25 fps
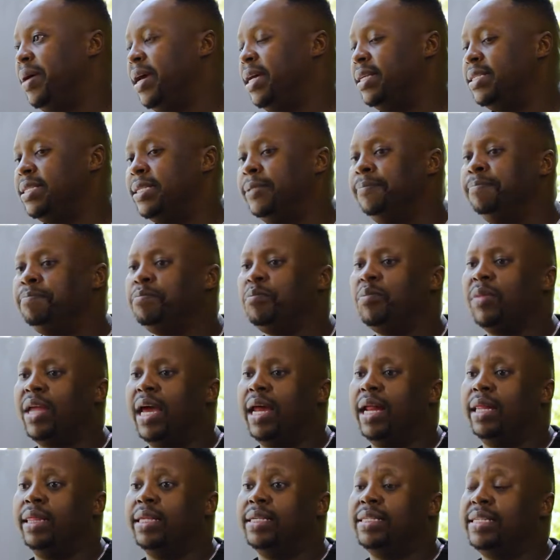space.
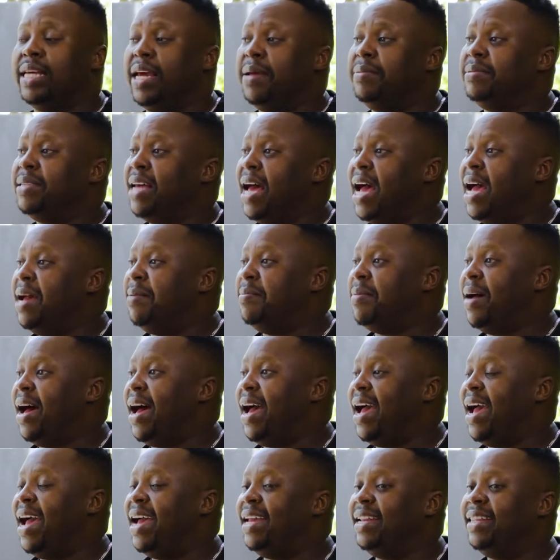And at the same time,
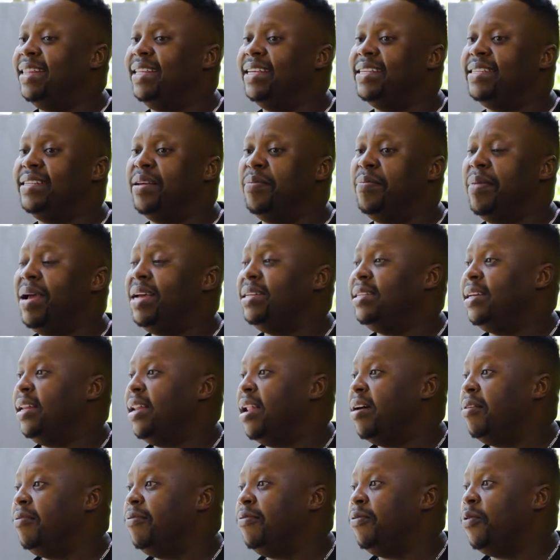I had this
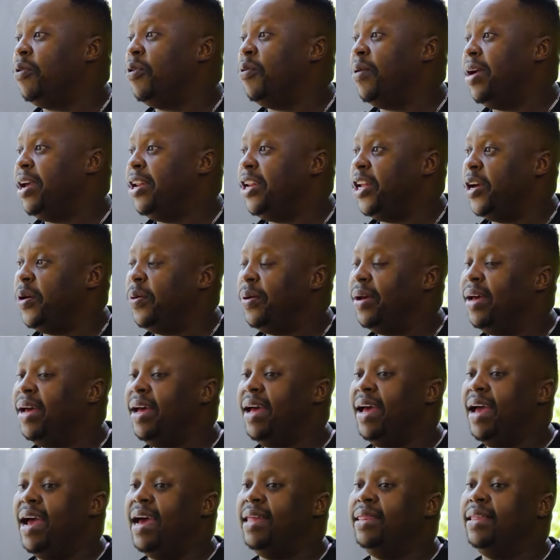amazing love for radio
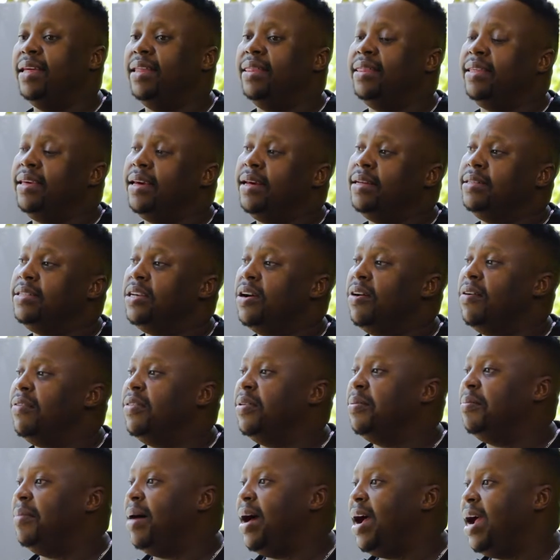and the theater
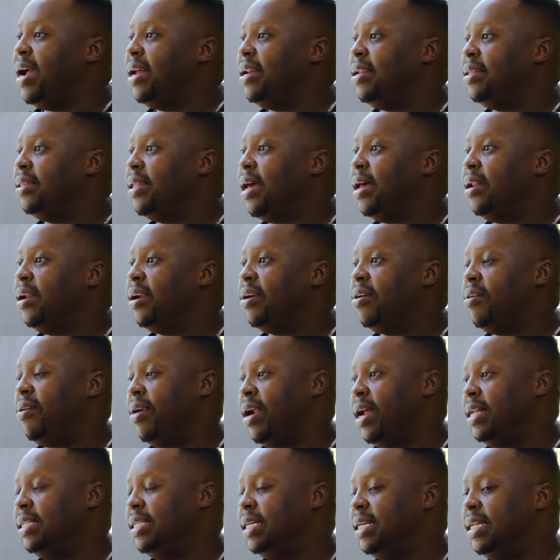of the mind that it
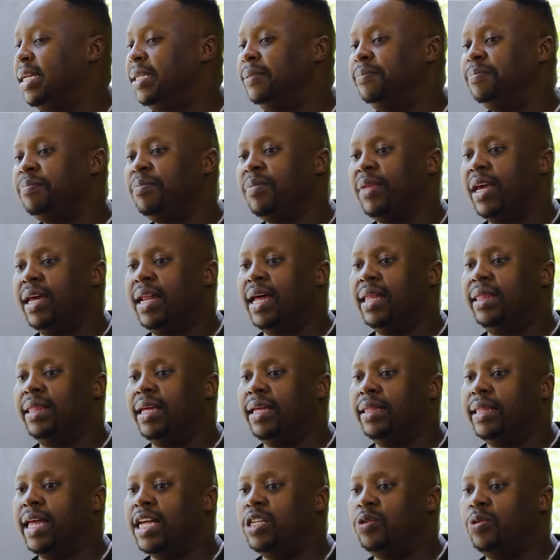created. And I
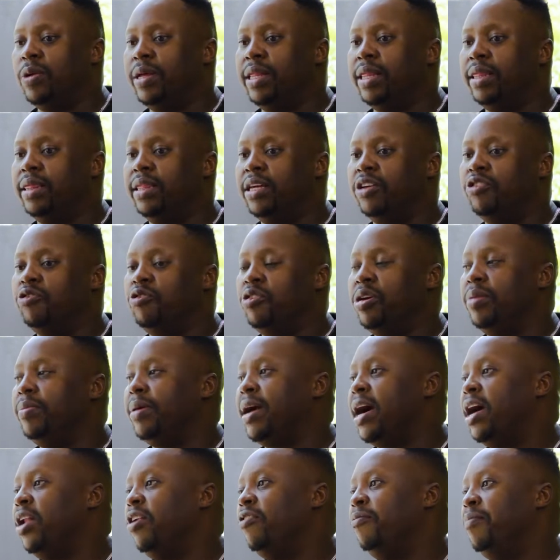think that's when the
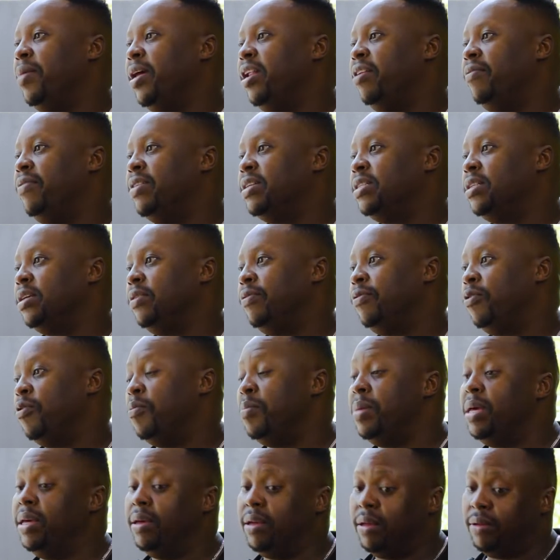dream kind of manifested
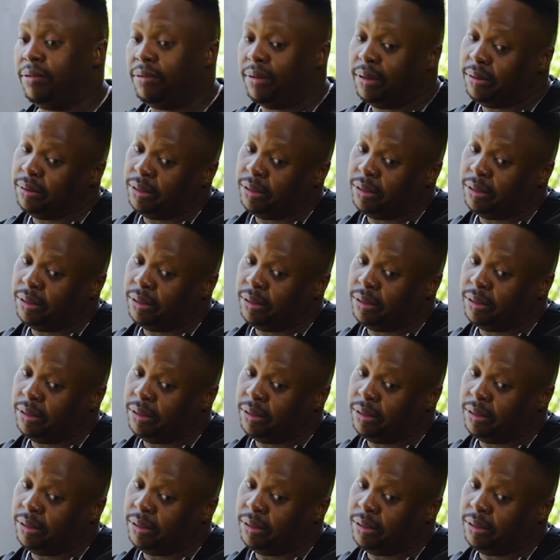for me